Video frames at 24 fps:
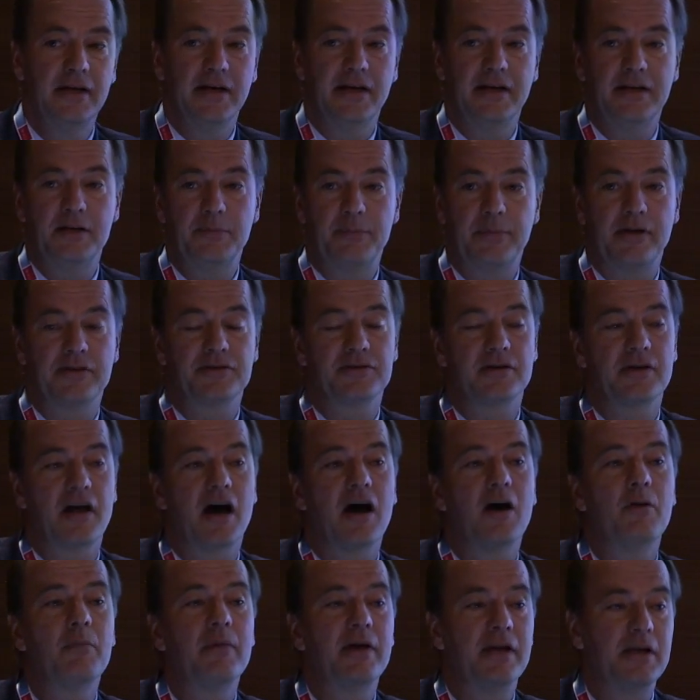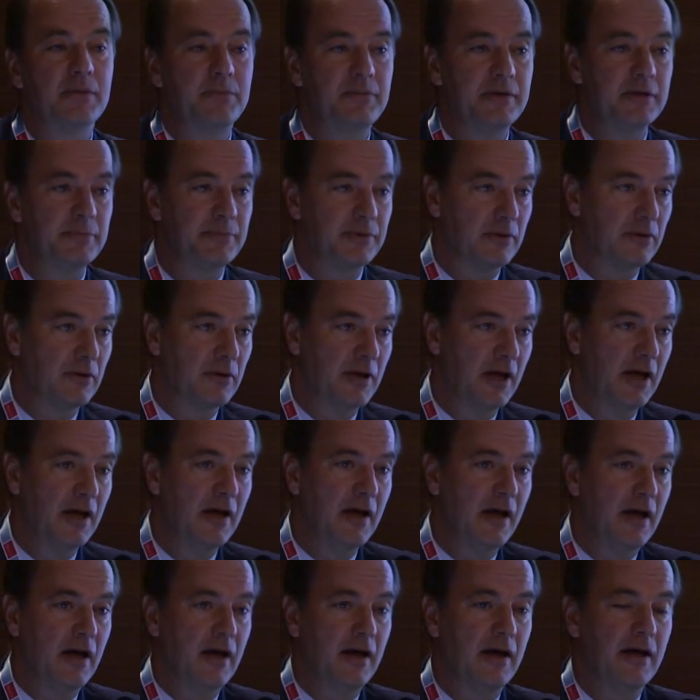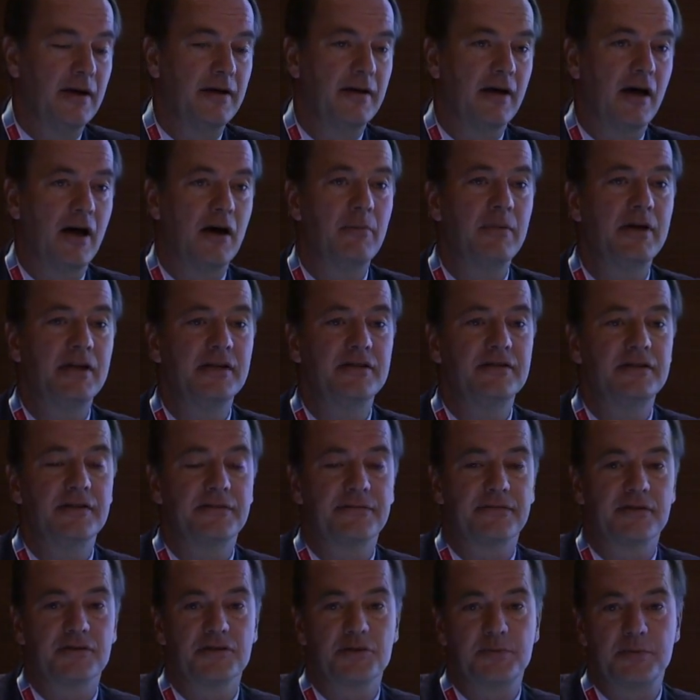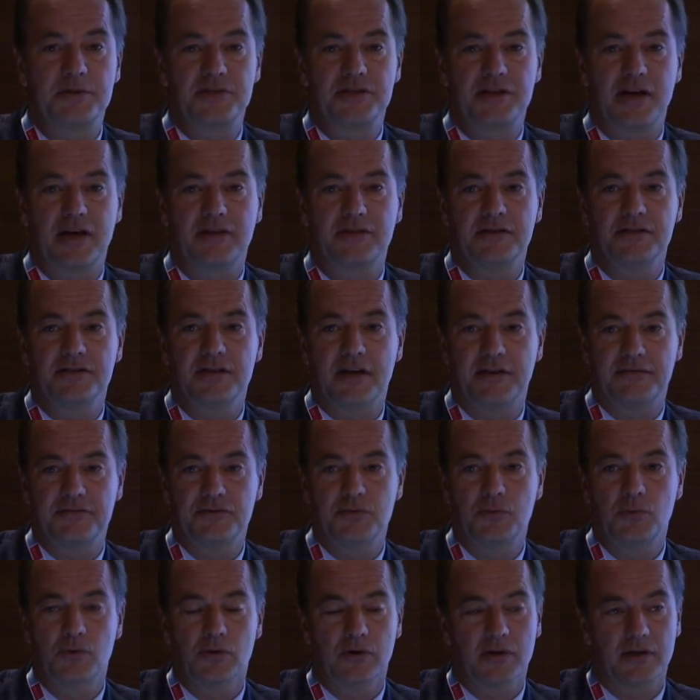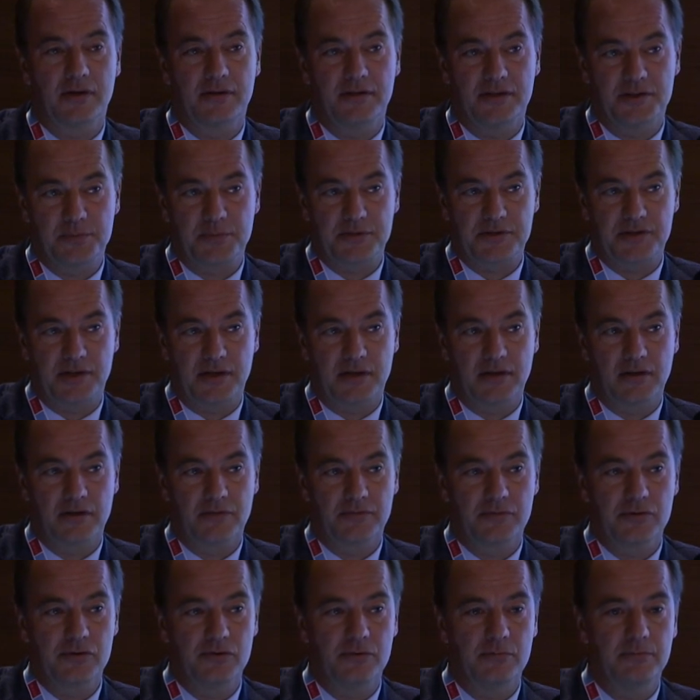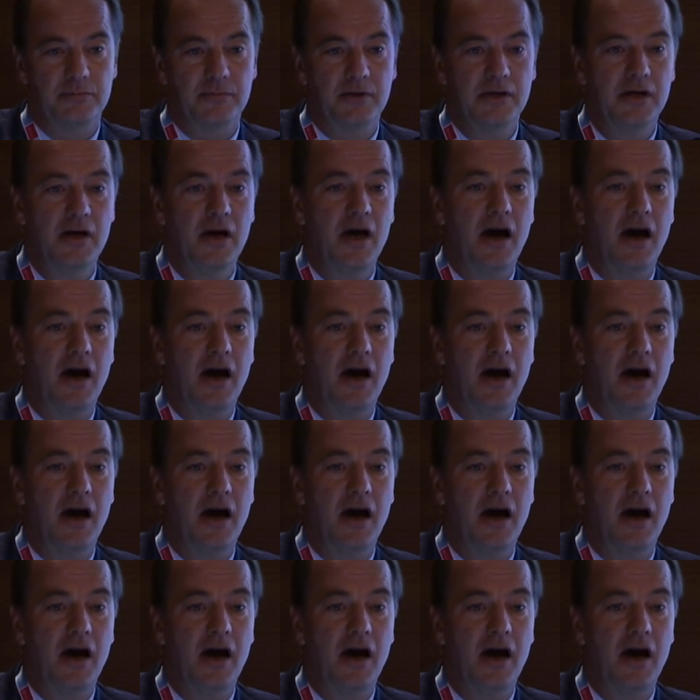It depends on how many people and how many different specialties have to work in this particular room.